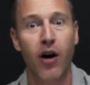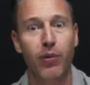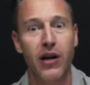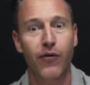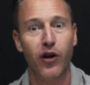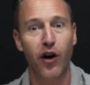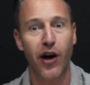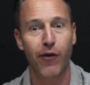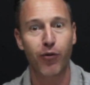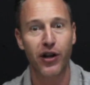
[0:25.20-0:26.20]
can't believe you don't
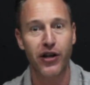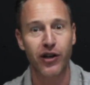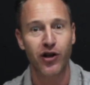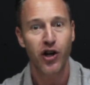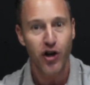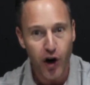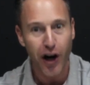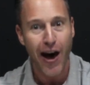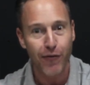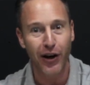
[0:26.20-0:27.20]
have one yet. You've got
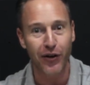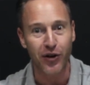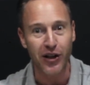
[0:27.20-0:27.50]
to have one of